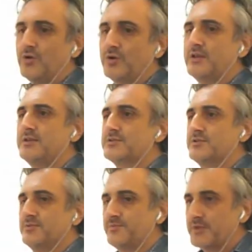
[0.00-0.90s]
Okay,
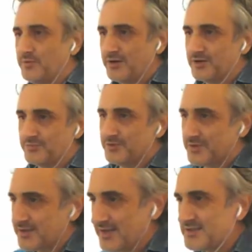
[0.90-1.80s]
so welcome to
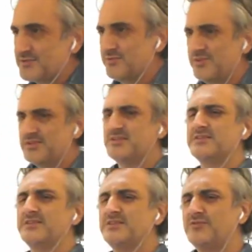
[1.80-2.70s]
the class. This
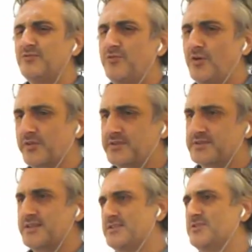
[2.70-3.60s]
is the fourth
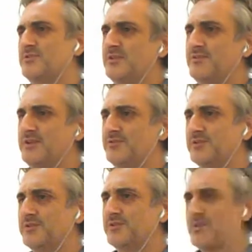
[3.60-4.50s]
session, if I
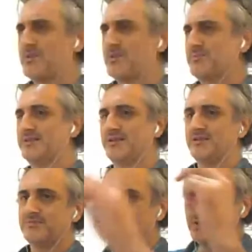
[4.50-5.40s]
don't remember it
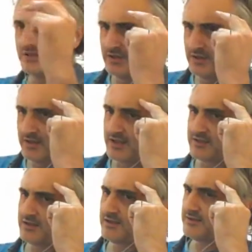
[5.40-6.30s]
badly.
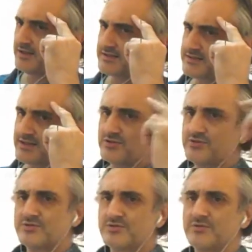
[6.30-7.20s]
And in the last
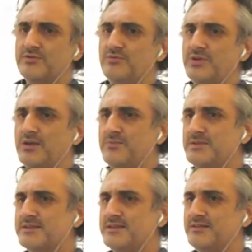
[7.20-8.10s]
sessions, we have
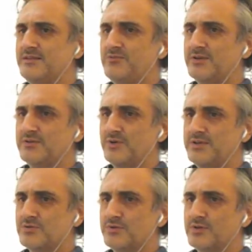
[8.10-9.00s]
been seeing different
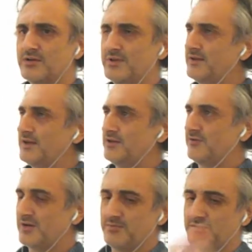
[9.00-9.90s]
ways to calculate the gain
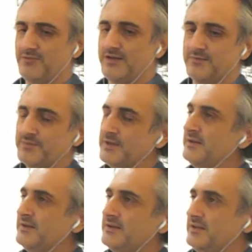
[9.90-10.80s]
of an amplifier.
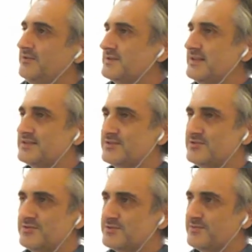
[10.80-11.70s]
In the first
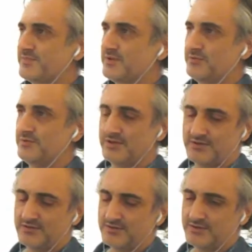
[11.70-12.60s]
lessons, we